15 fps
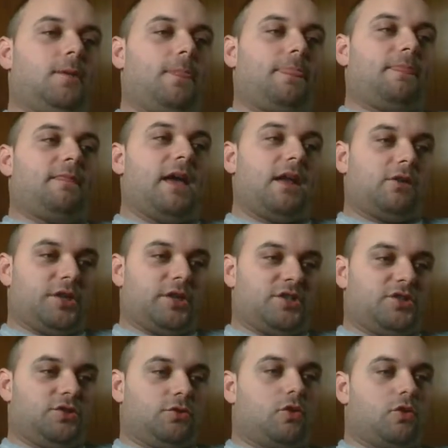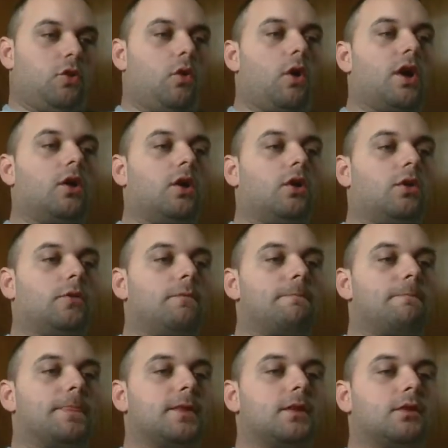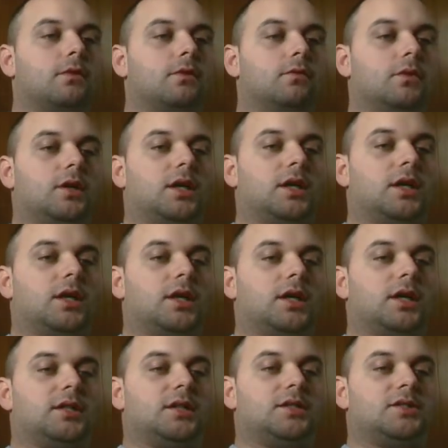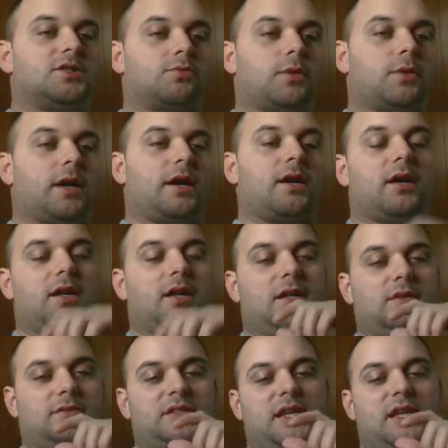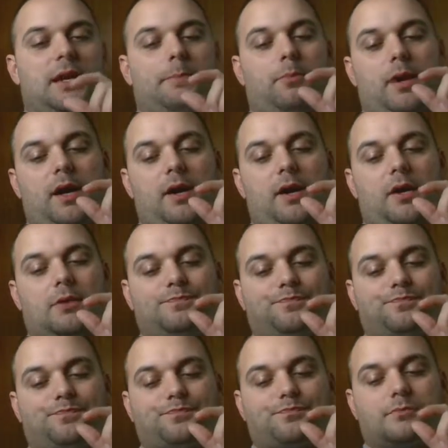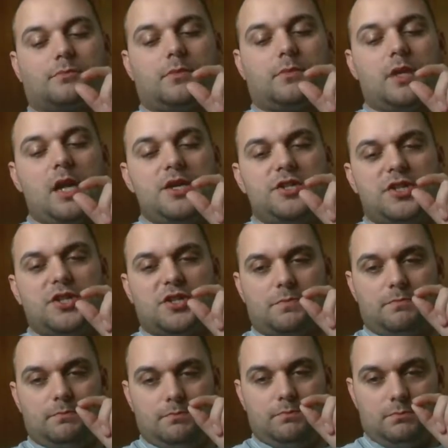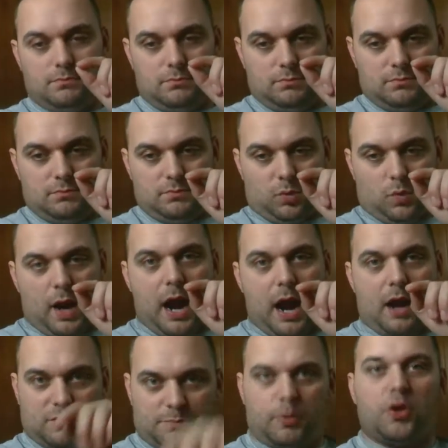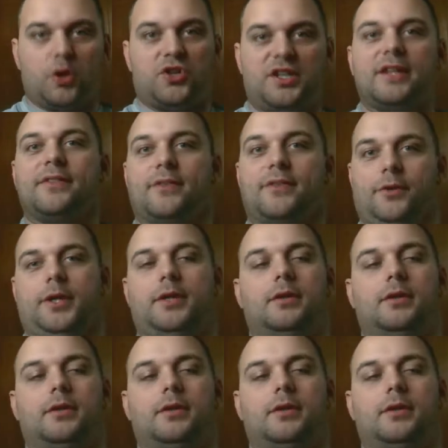that original coil was where it was set up where the wire was pushed into it.